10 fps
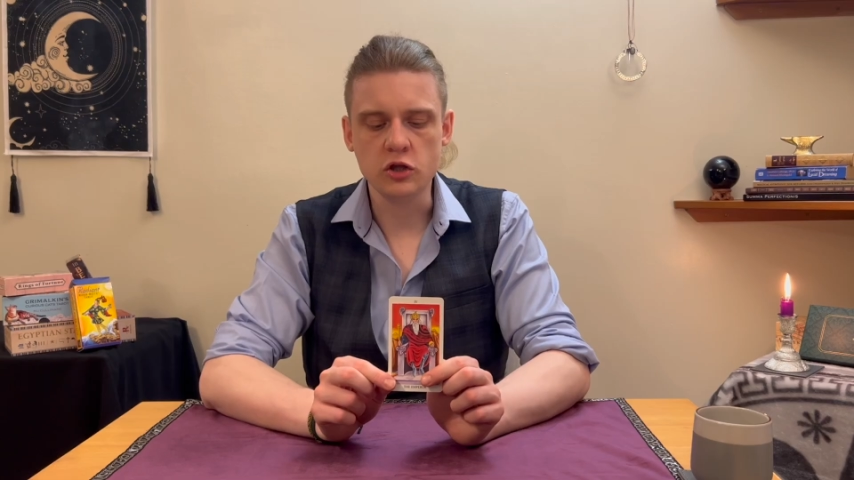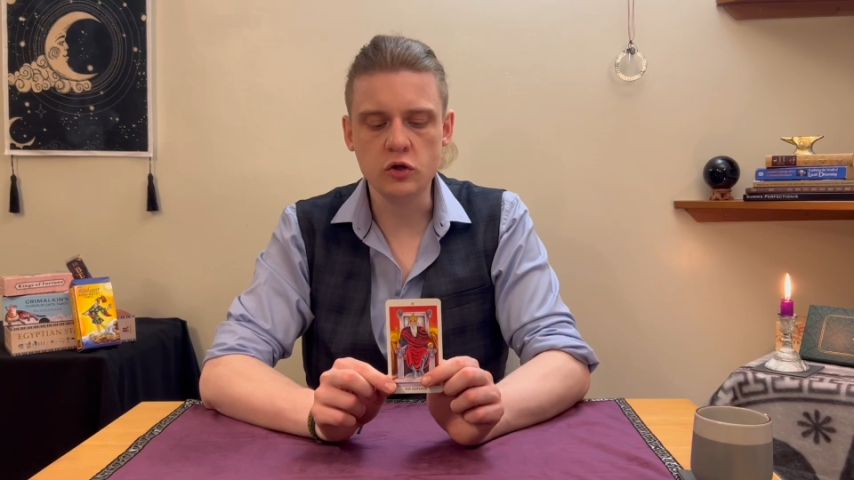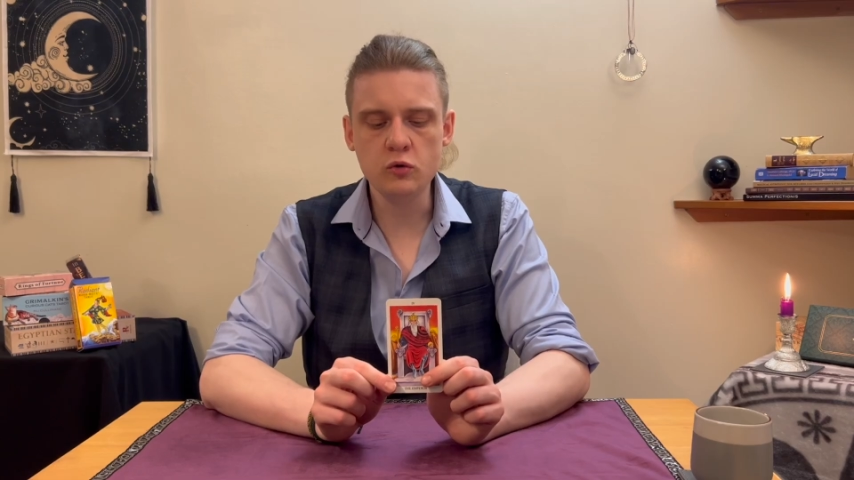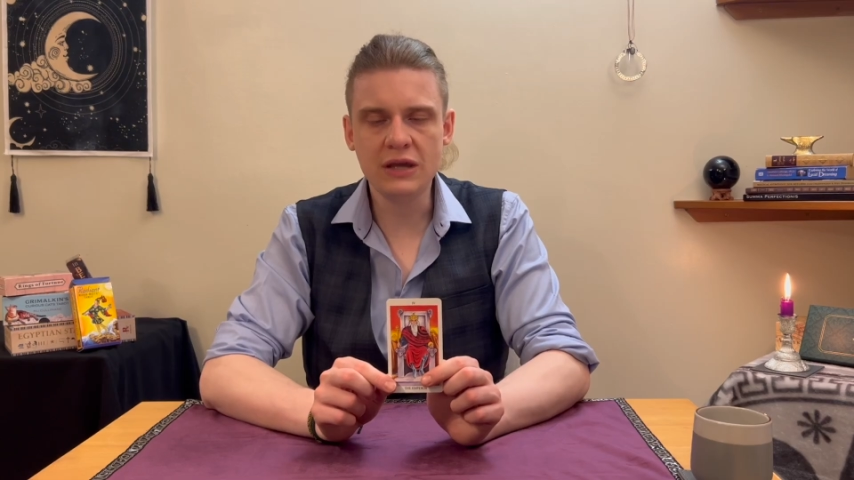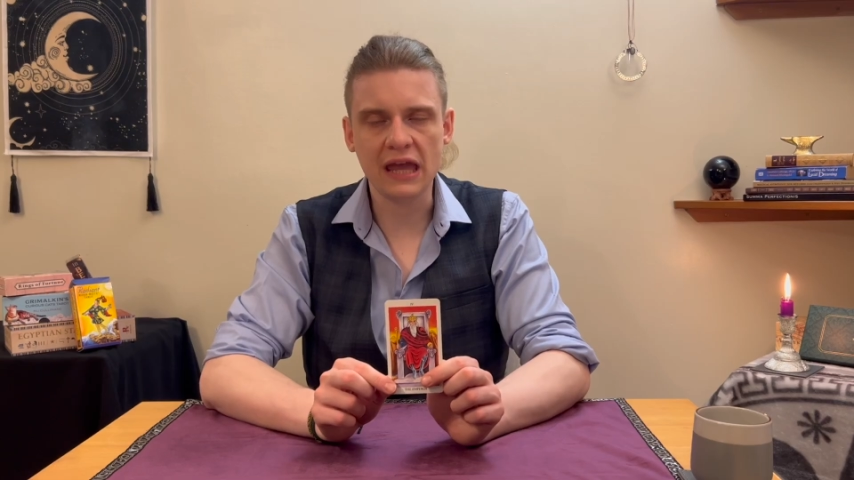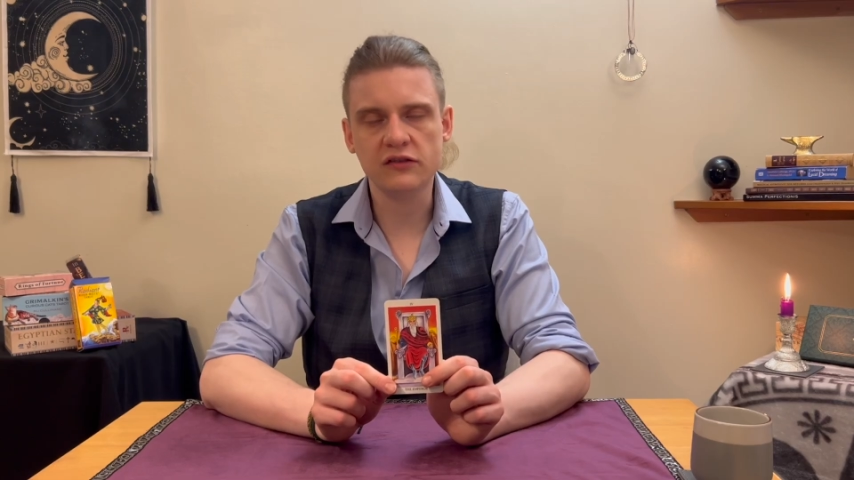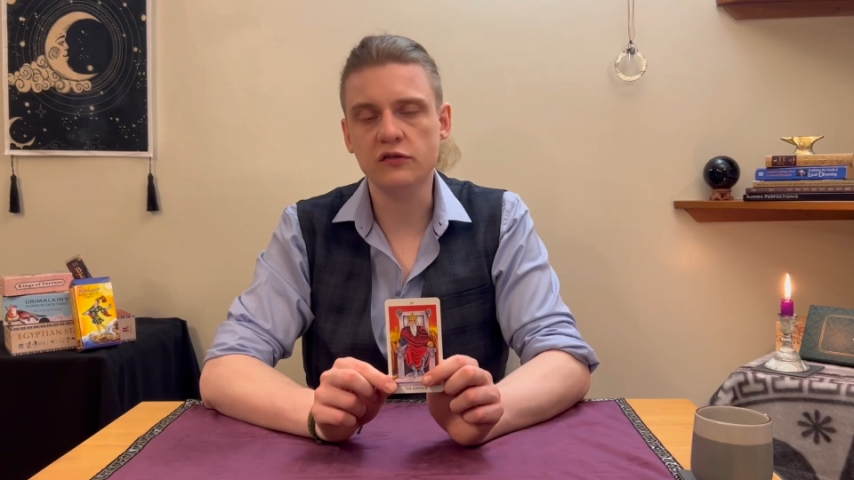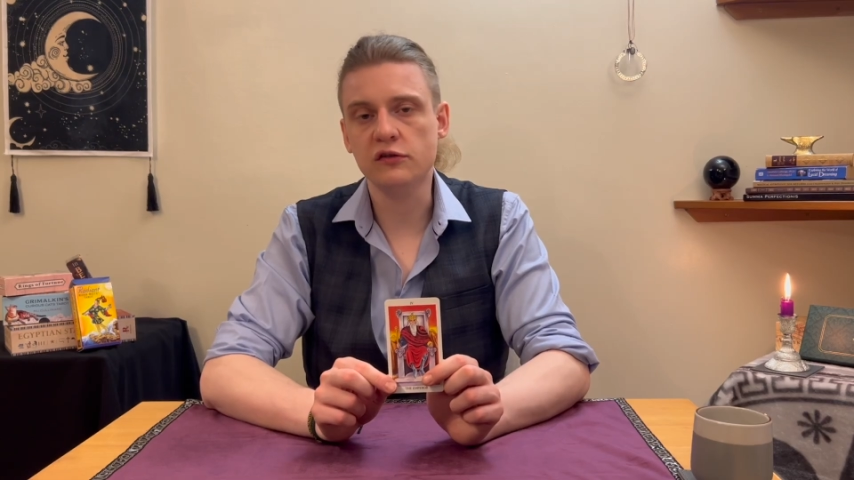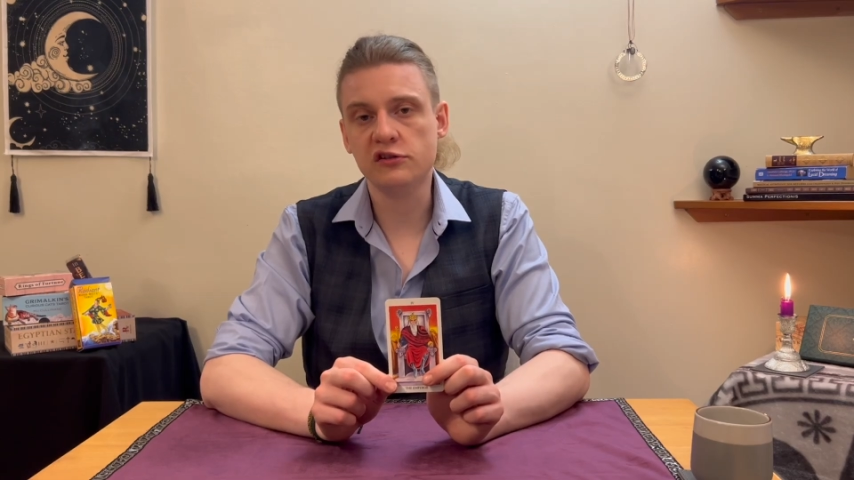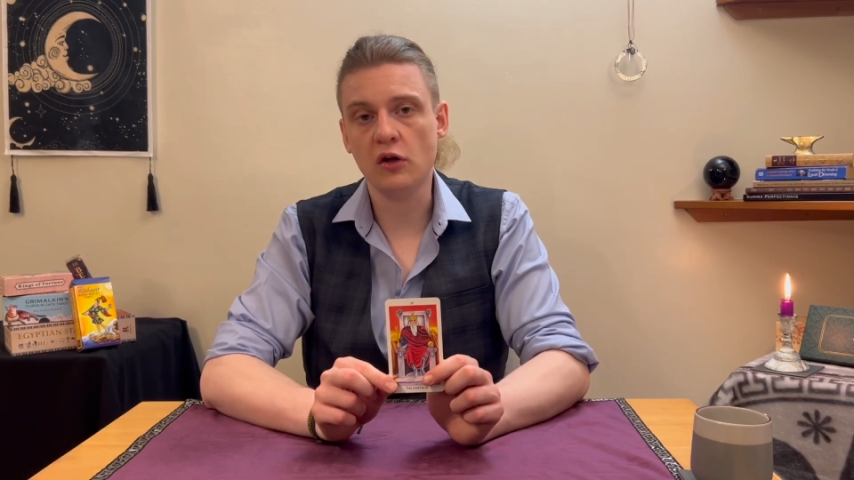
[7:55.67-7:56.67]
You get
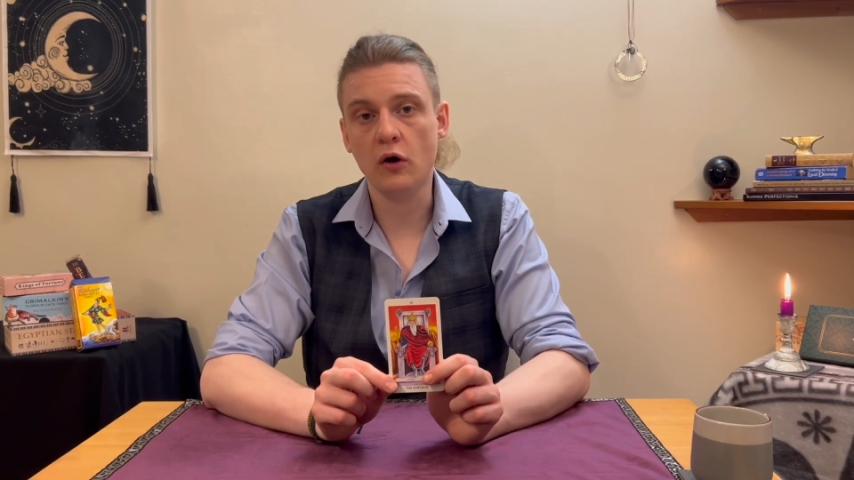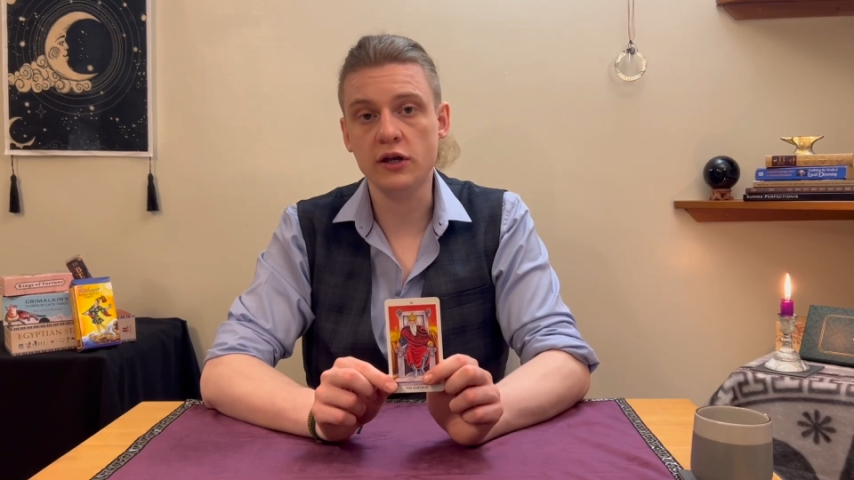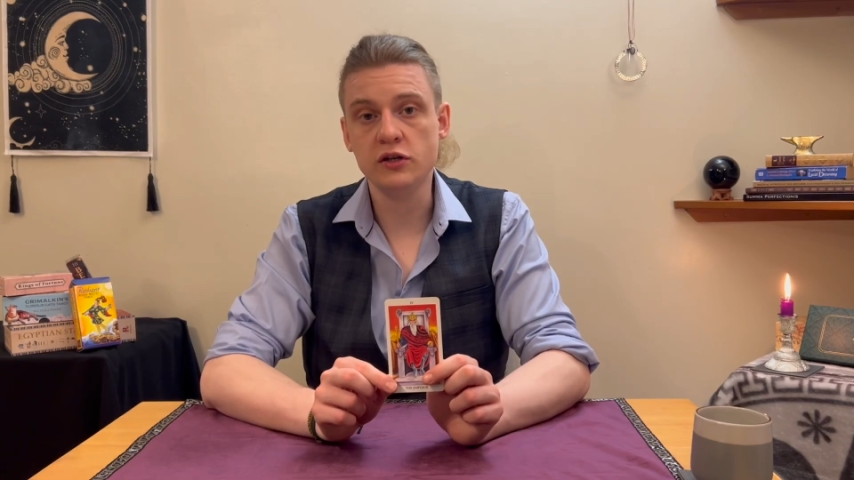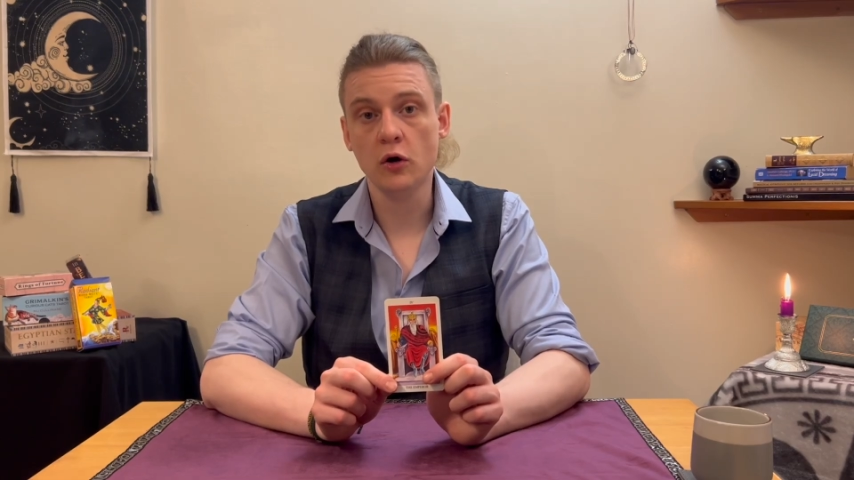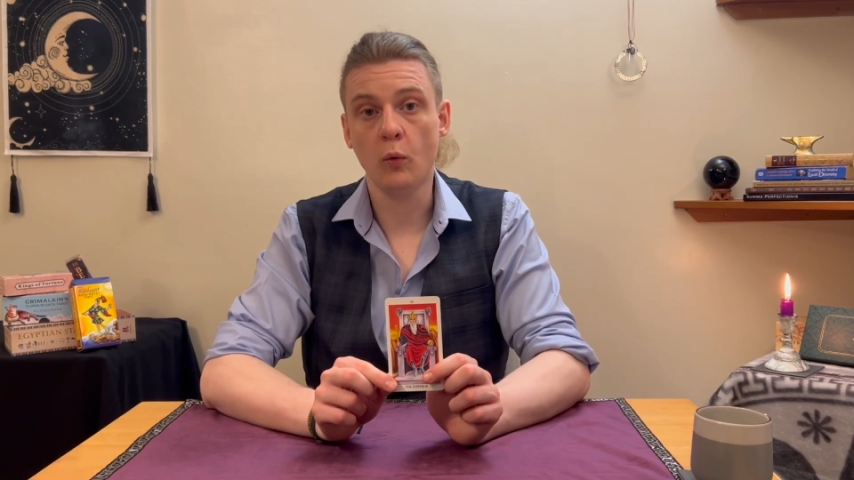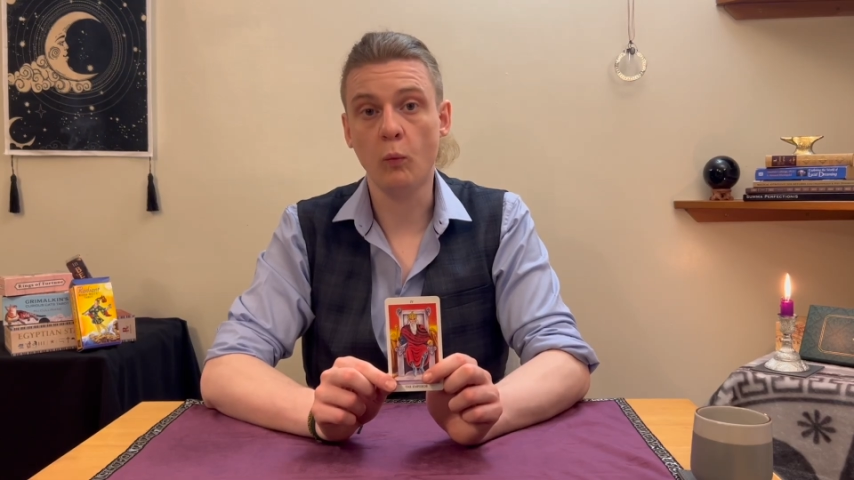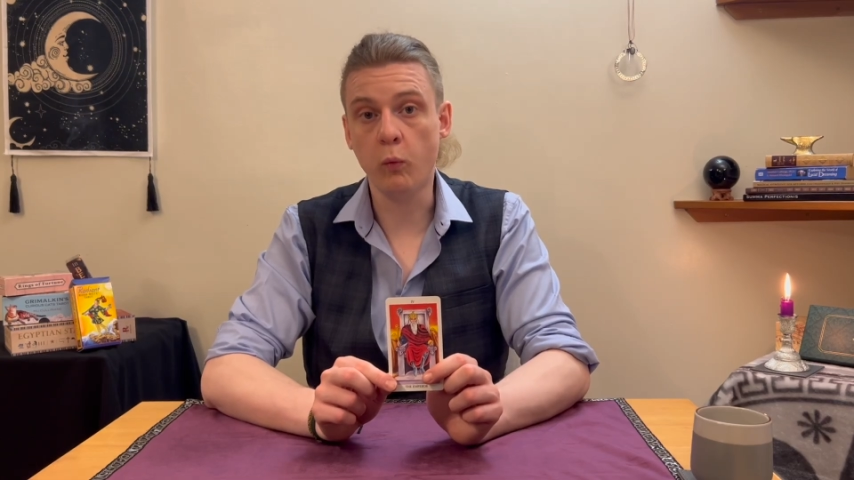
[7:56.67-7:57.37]
to decide